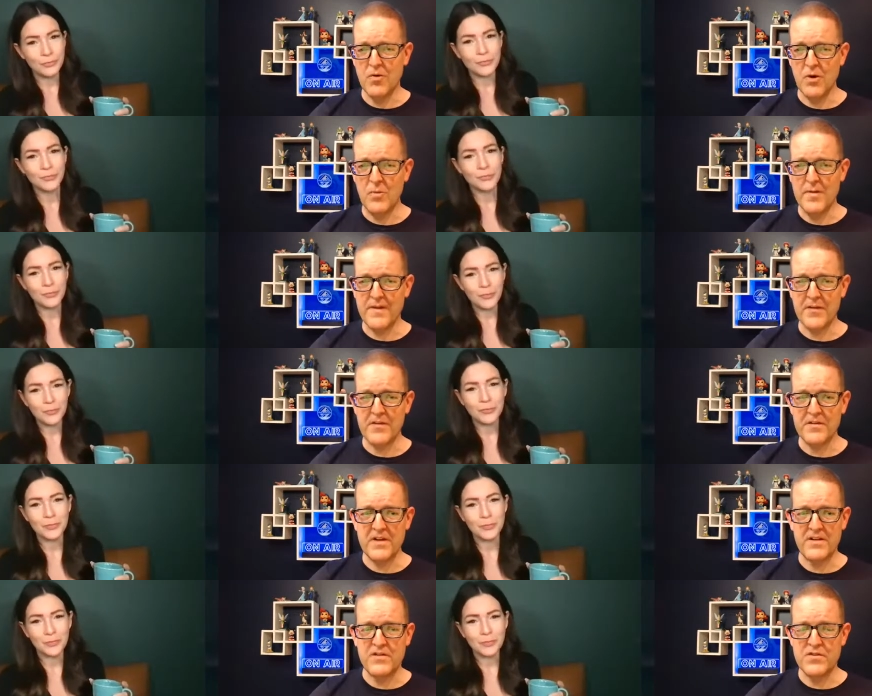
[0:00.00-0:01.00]
Speaker 1: hoping that there's
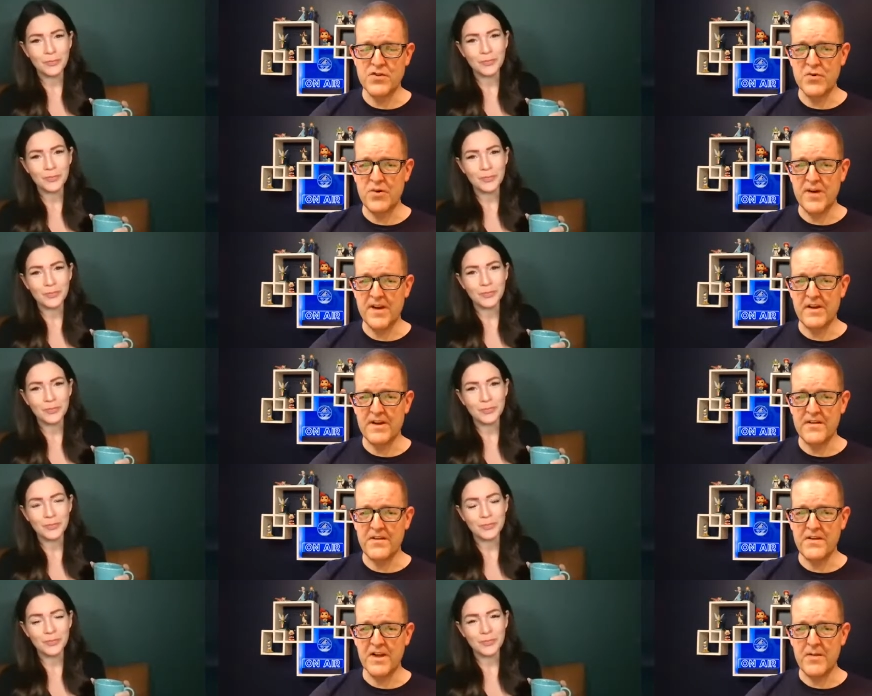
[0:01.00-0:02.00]
lots of joy and lots of
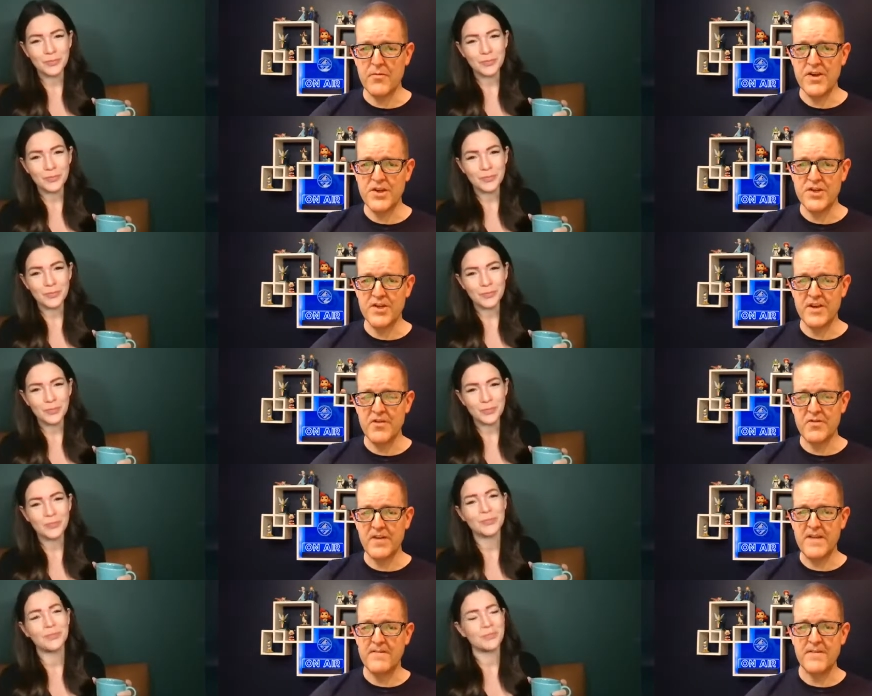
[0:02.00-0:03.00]
celebration in your
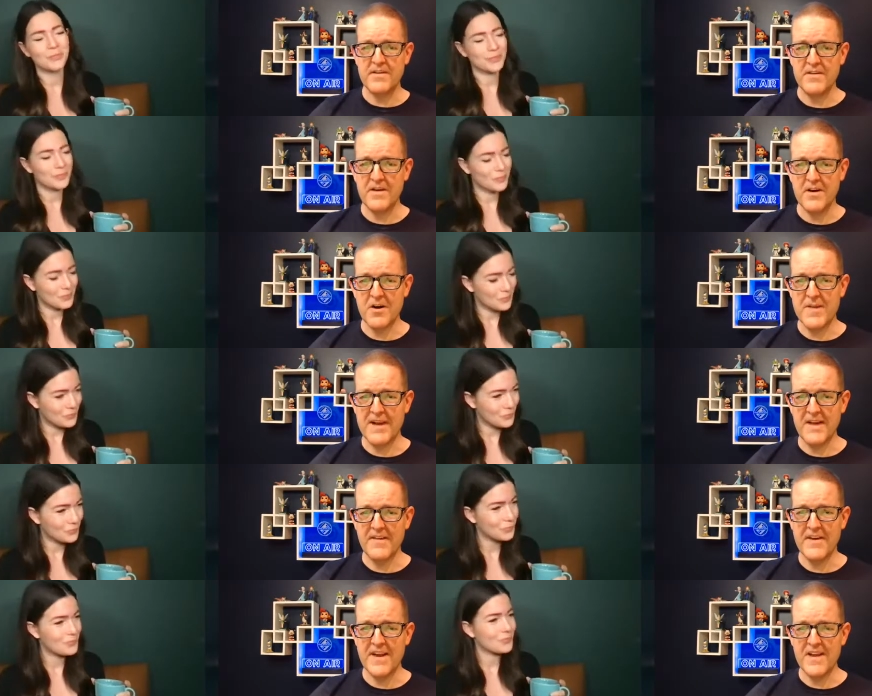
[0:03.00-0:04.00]
life that uh, are making the
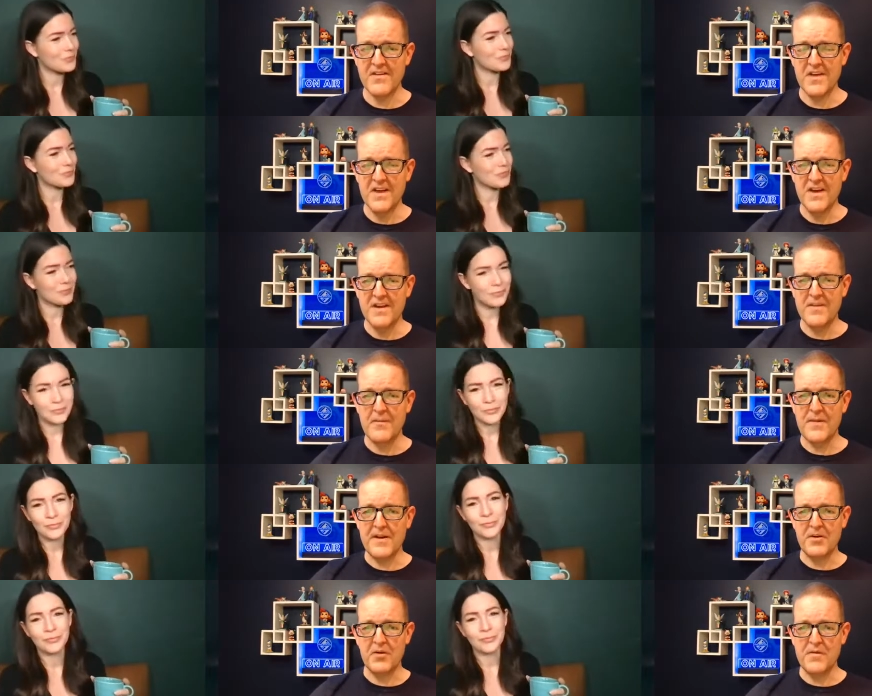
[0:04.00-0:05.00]
days something
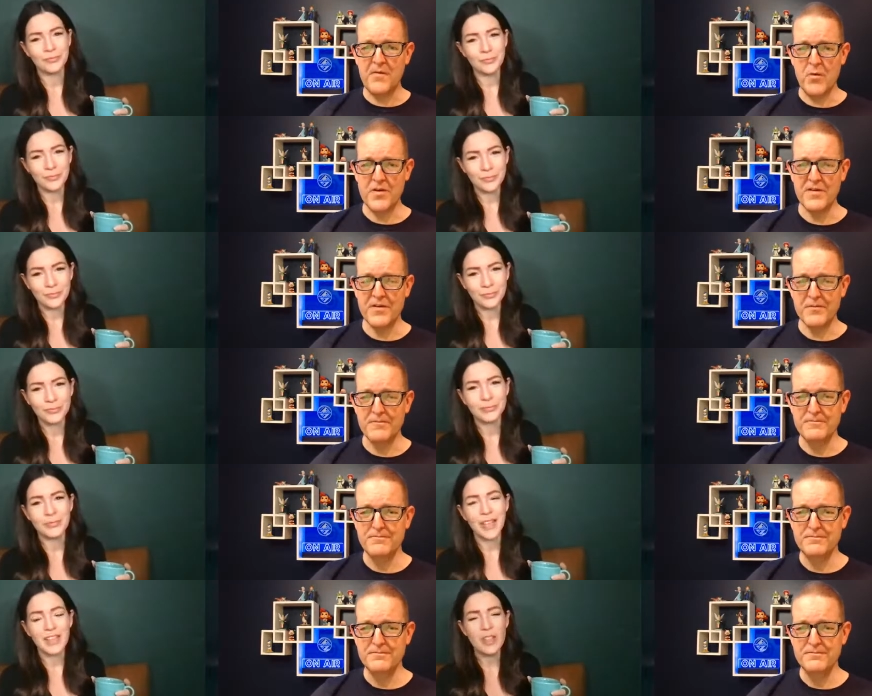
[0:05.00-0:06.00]
to look forward to.
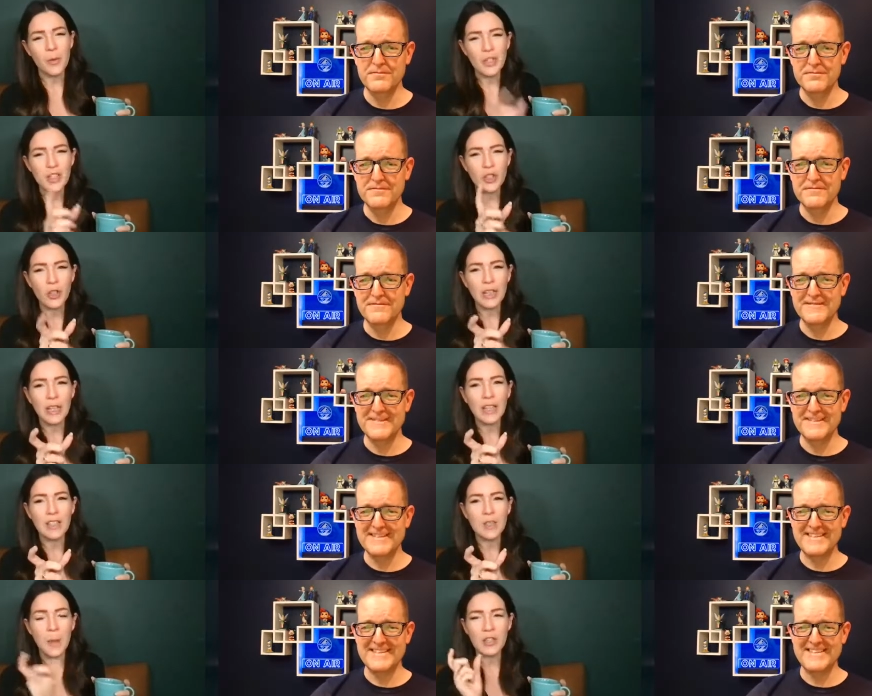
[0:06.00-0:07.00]
Speaker 2: It's always tricky,
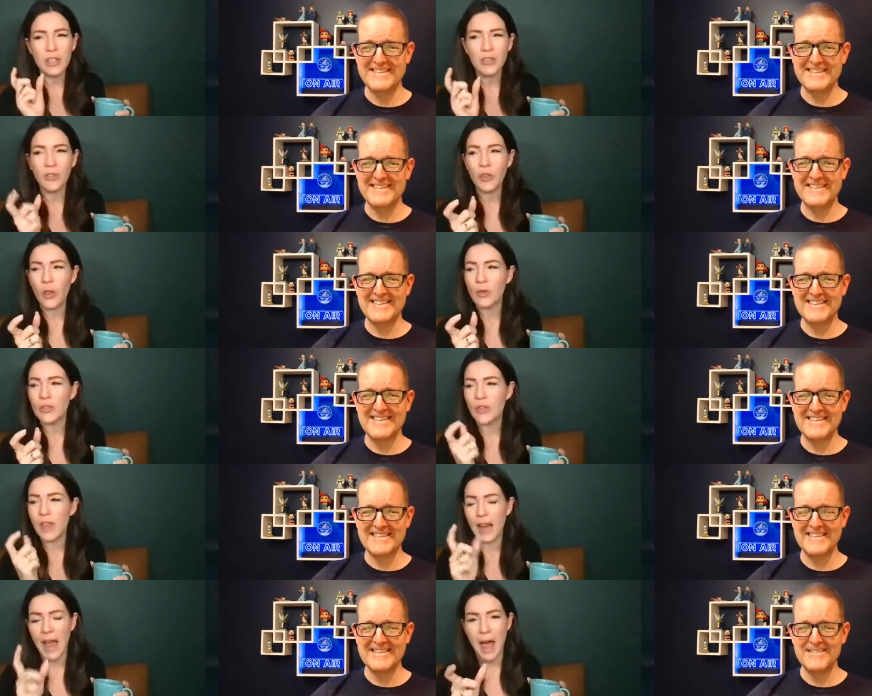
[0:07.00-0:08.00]
especially for those of you
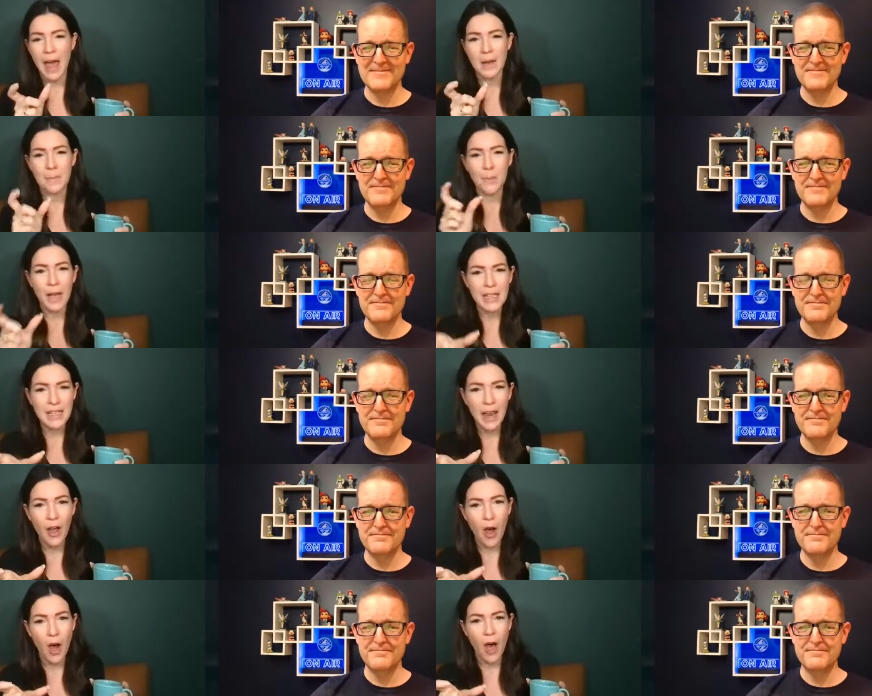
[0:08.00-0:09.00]
that had
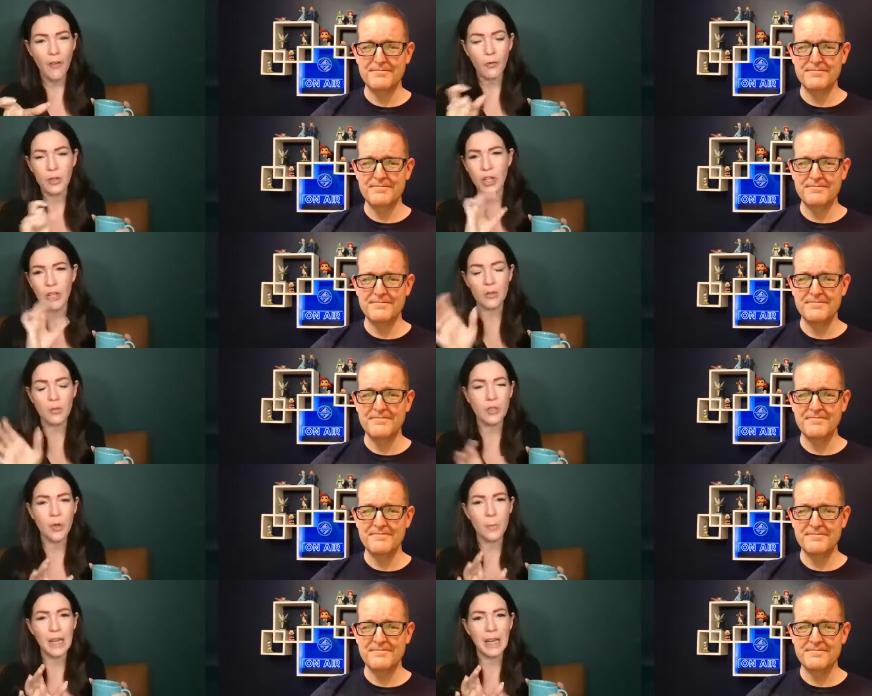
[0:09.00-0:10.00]
Monday off, which I know
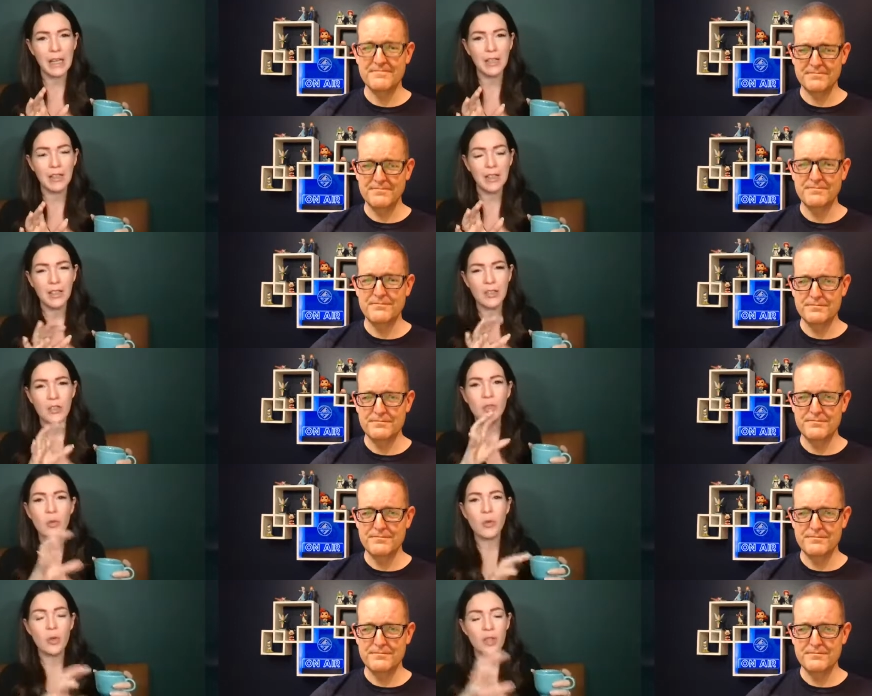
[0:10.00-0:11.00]
so many
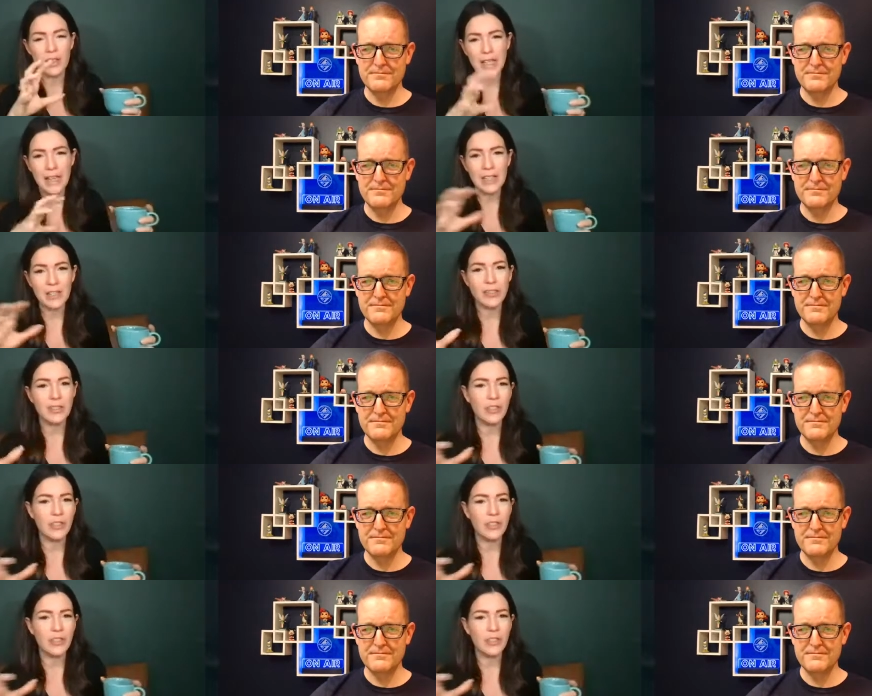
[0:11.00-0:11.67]
schools handle